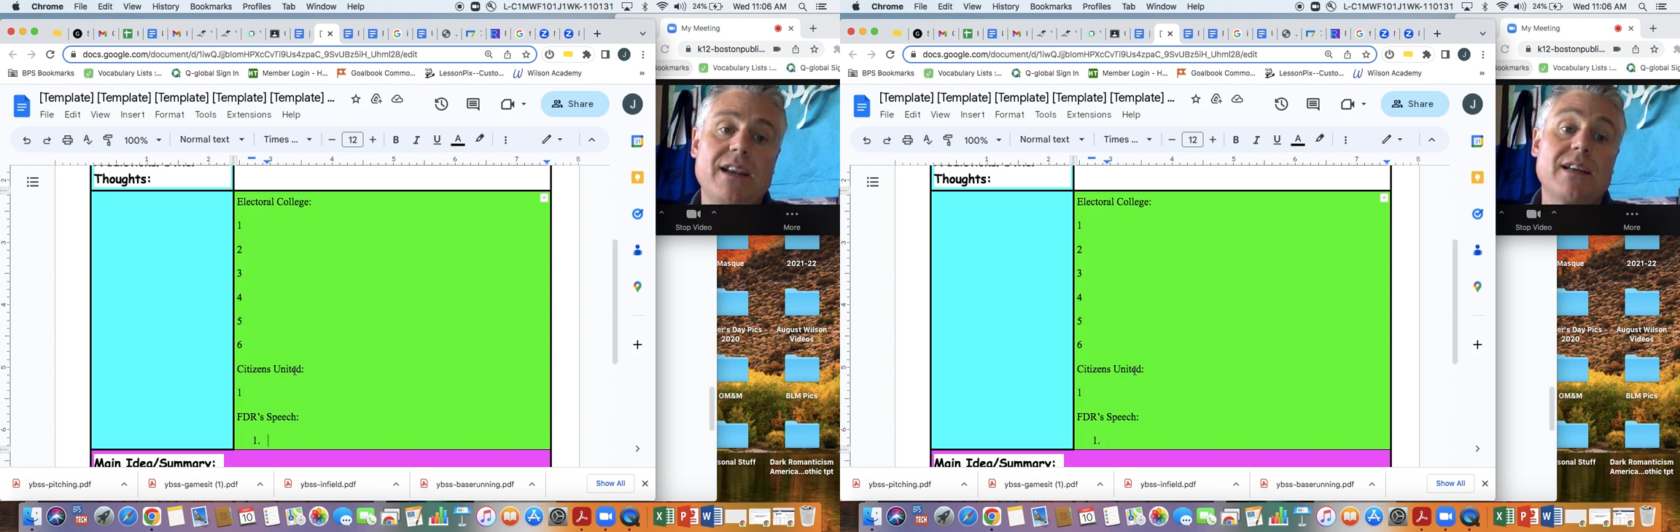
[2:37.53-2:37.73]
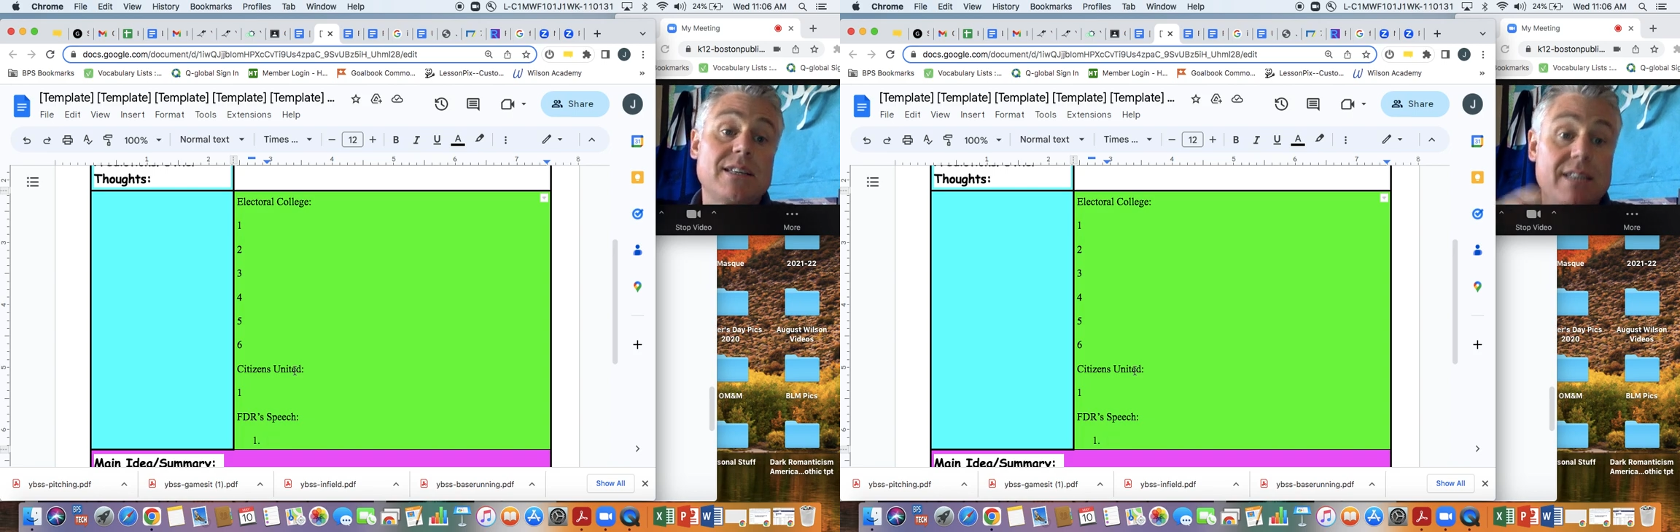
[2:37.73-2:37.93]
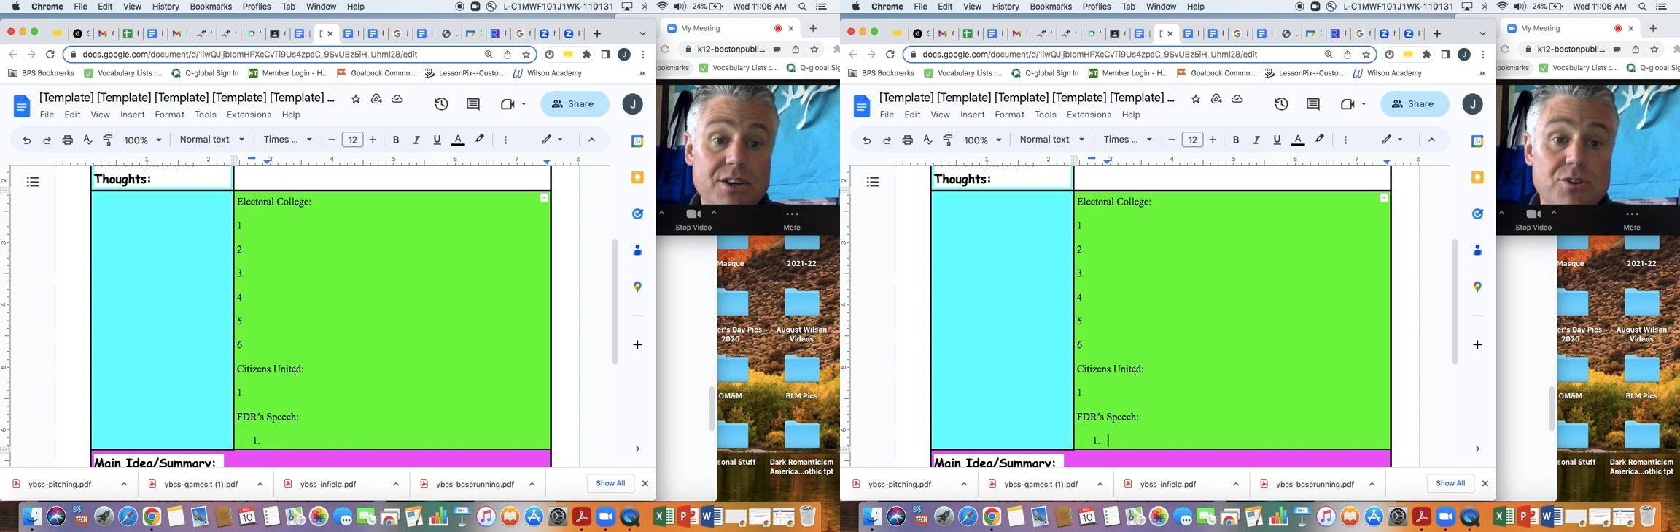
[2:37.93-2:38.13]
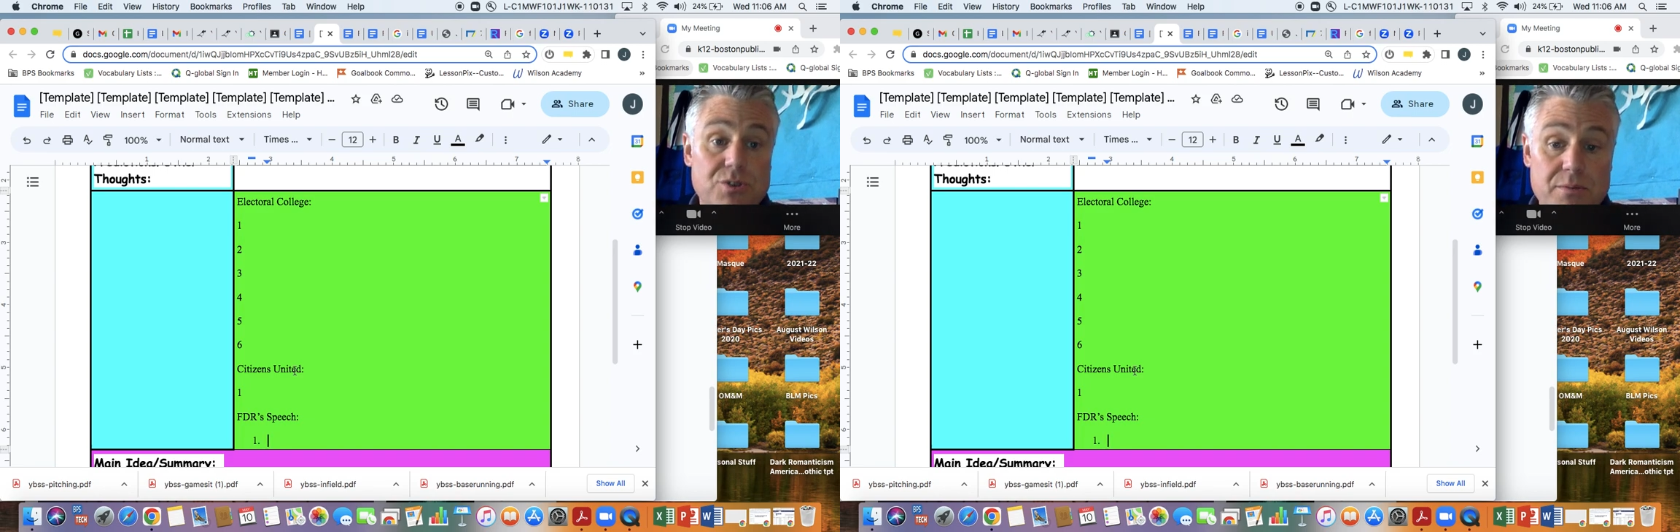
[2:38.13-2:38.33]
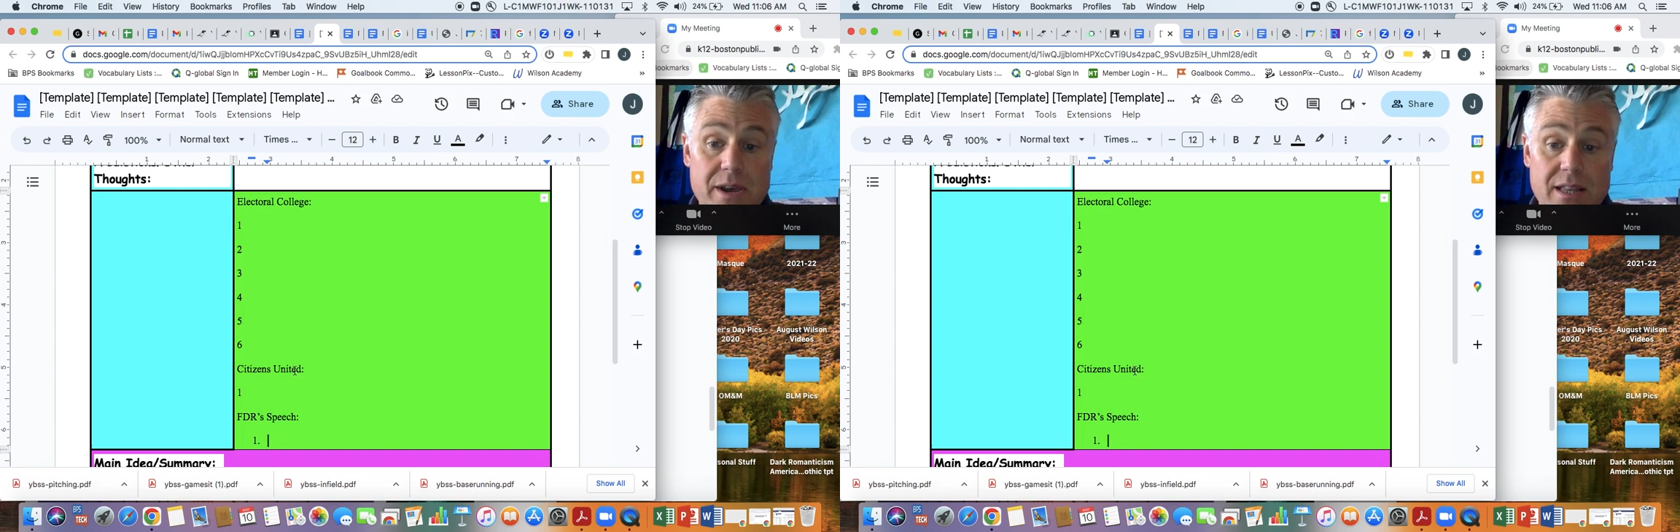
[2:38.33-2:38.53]
continued to
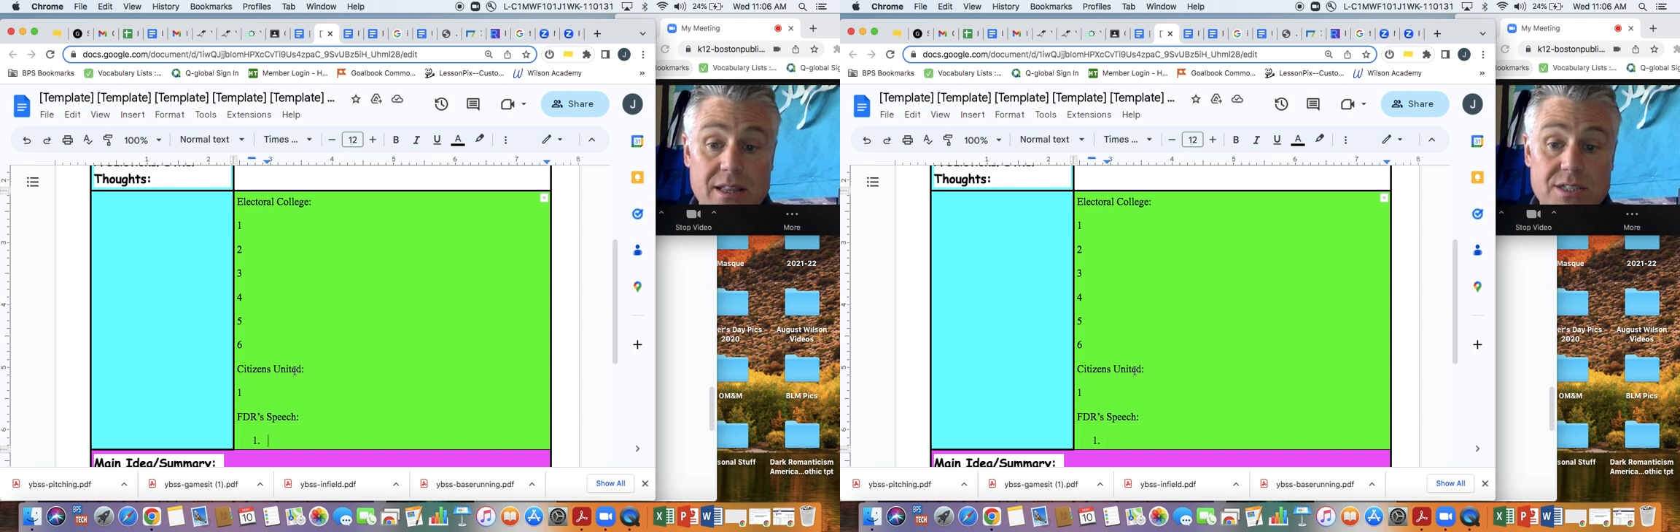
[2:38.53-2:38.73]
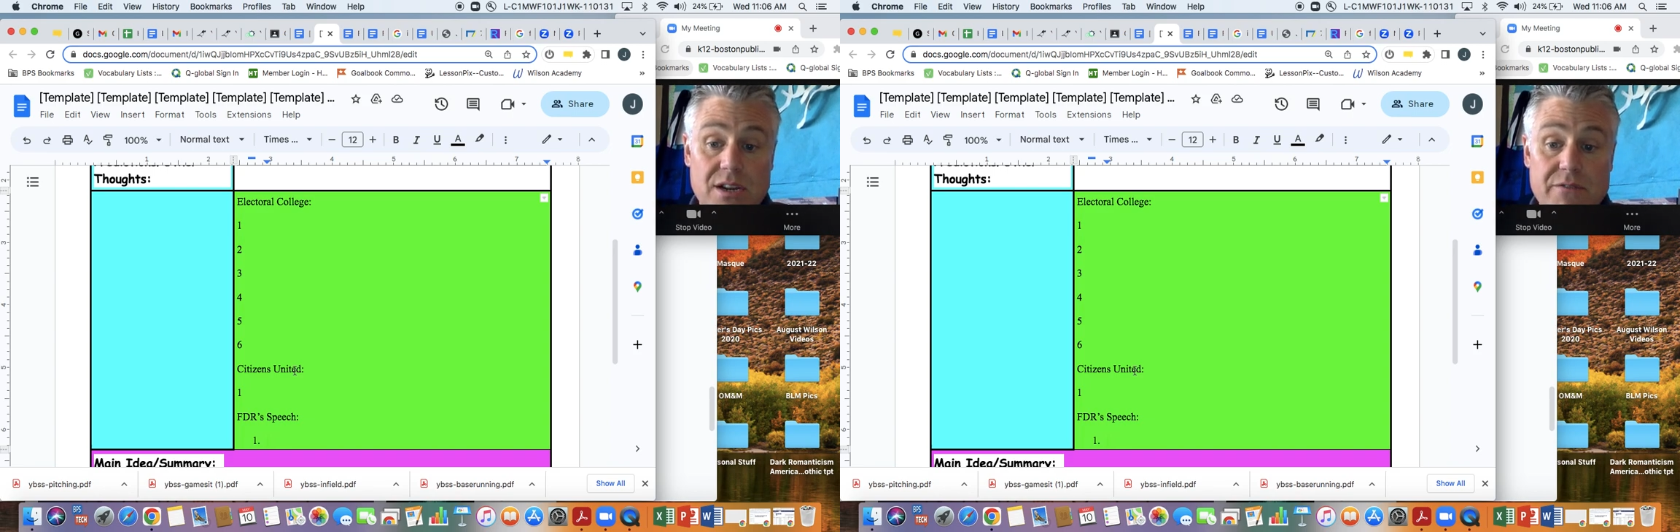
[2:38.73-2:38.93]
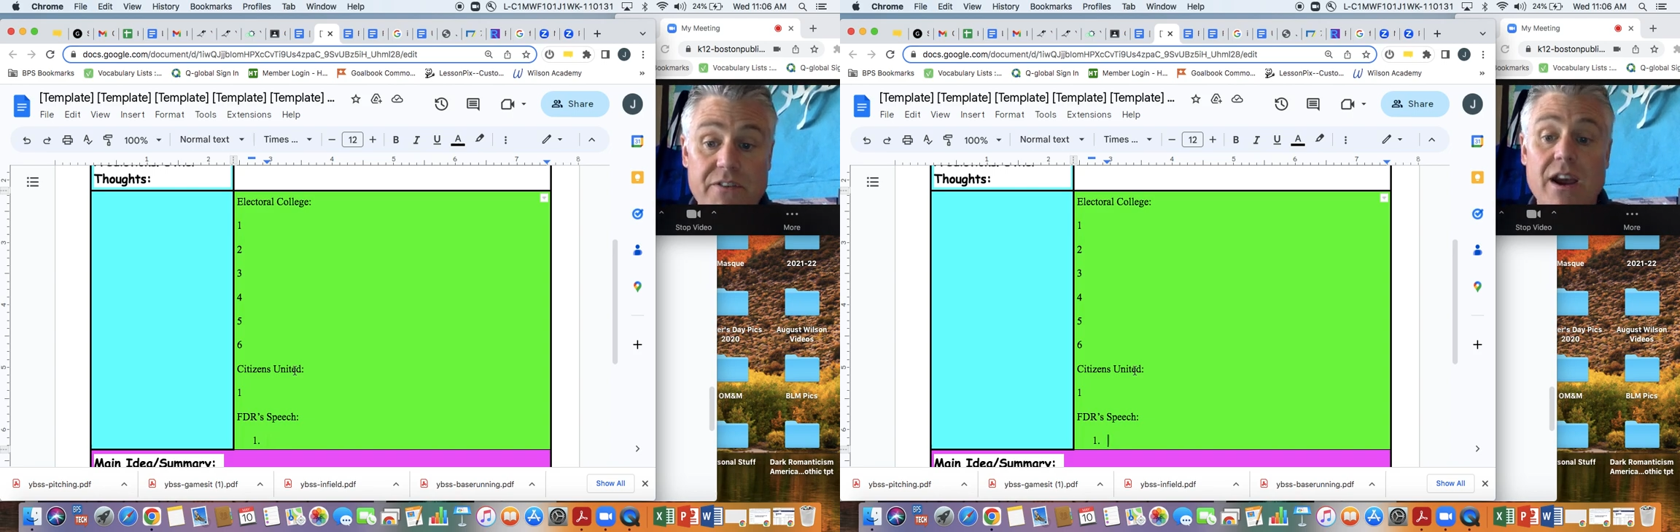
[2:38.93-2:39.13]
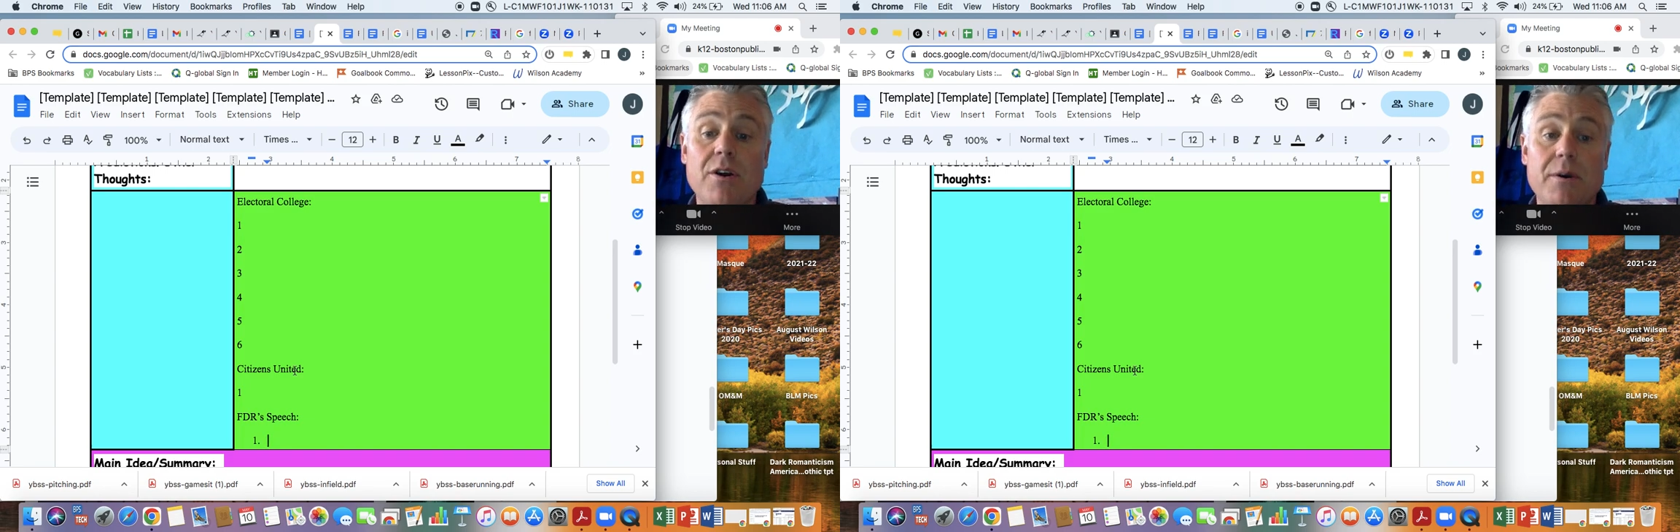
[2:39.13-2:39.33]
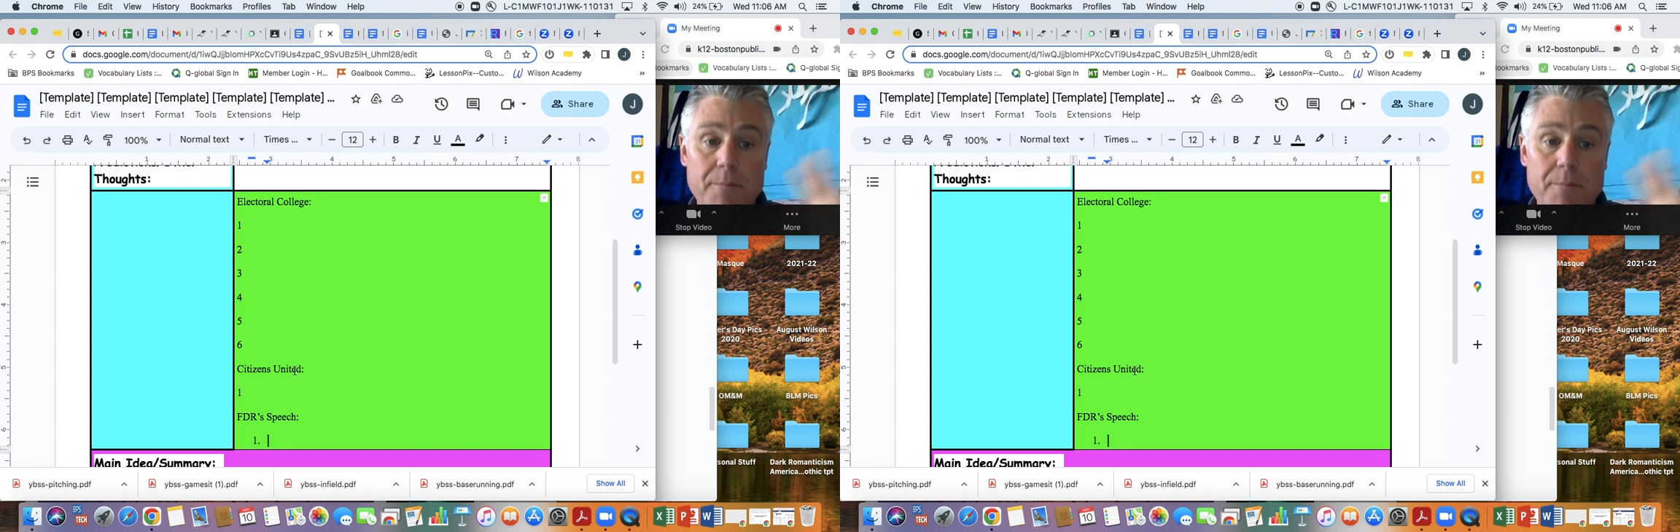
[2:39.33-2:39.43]
make this unfair and